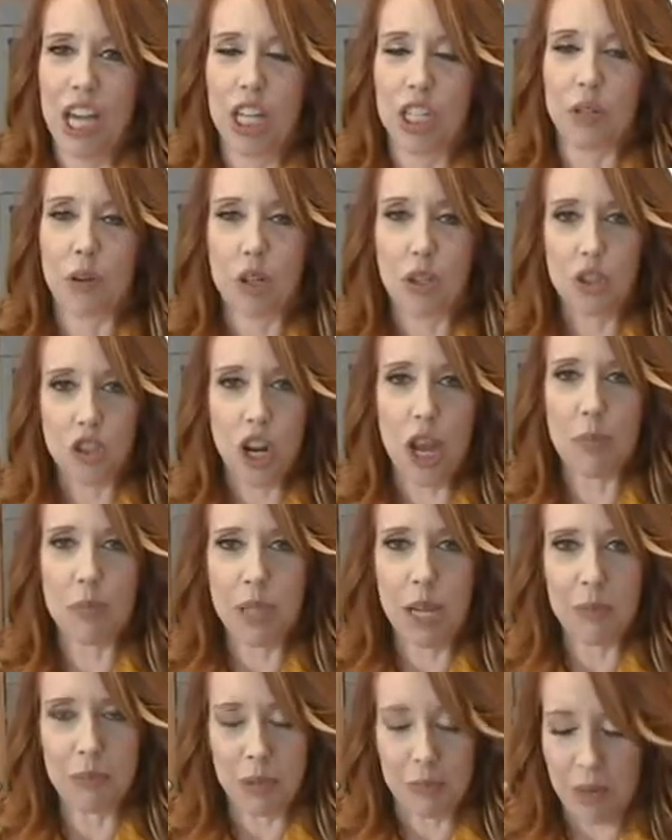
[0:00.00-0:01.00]
So I chopped
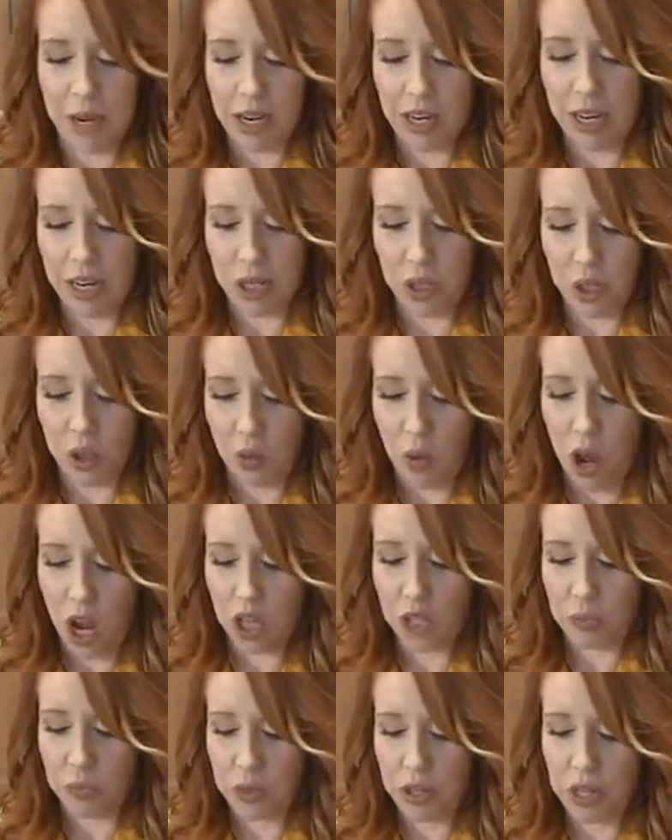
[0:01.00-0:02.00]
up the butternut
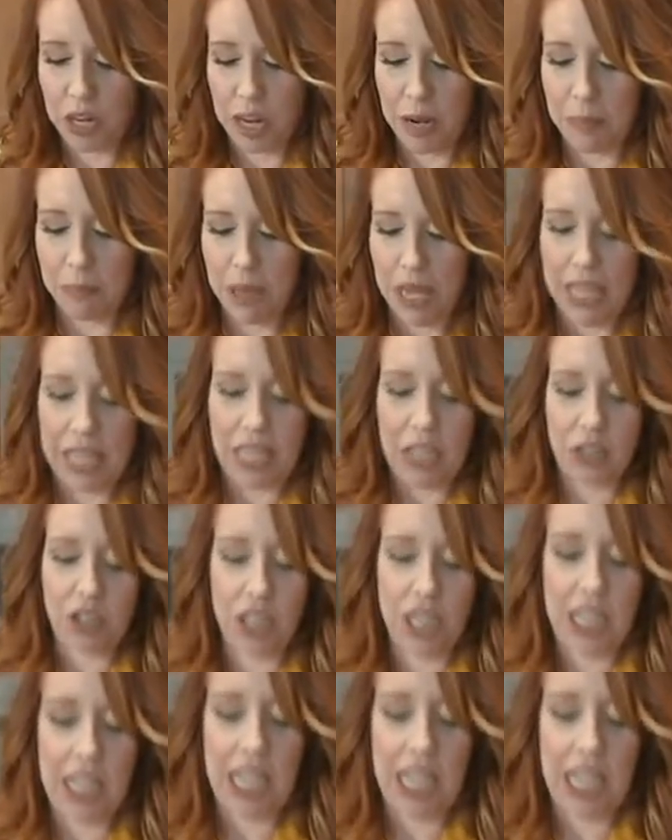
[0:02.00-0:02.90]
squash and put it on a baking sheet